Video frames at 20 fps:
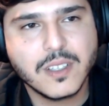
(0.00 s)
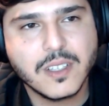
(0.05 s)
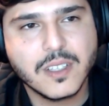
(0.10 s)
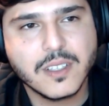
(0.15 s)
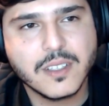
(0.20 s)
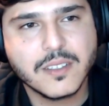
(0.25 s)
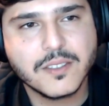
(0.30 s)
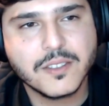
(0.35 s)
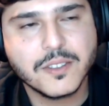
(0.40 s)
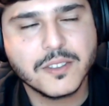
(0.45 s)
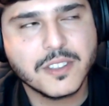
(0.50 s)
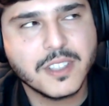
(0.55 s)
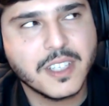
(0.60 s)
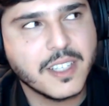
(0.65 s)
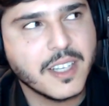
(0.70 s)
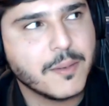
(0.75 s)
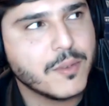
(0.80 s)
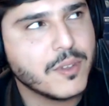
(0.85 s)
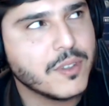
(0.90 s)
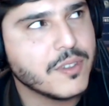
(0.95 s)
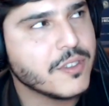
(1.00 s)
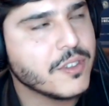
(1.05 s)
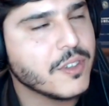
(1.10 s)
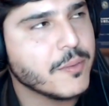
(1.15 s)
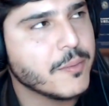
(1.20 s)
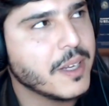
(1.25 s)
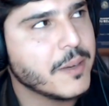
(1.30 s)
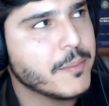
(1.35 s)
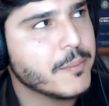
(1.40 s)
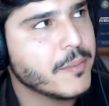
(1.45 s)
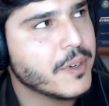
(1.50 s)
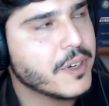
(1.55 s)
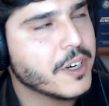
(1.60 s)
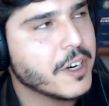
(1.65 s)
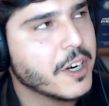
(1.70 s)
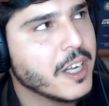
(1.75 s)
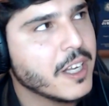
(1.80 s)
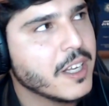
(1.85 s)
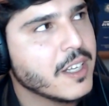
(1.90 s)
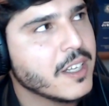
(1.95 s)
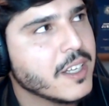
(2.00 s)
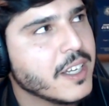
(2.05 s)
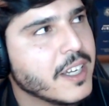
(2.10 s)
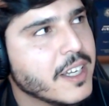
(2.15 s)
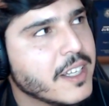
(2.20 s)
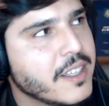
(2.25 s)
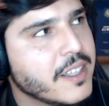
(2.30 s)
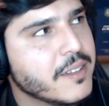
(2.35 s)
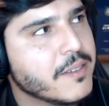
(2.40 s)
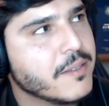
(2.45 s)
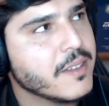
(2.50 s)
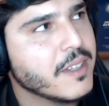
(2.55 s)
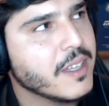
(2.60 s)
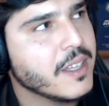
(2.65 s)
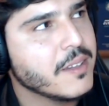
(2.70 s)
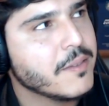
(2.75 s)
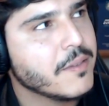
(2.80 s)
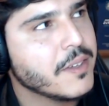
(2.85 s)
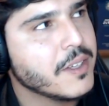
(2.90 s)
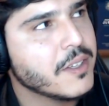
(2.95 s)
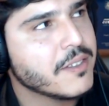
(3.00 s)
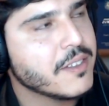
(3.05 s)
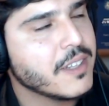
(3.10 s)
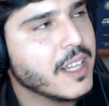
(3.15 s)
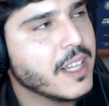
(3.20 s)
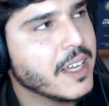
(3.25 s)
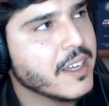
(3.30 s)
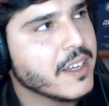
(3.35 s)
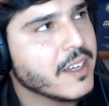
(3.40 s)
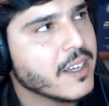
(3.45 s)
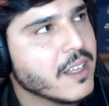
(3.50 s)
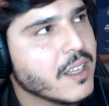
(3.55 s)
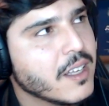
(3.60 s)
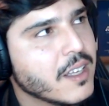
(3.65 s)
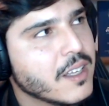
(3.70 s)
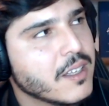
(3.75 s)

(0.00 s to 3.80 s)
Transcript: As you said, I'm also a member, and it feels like,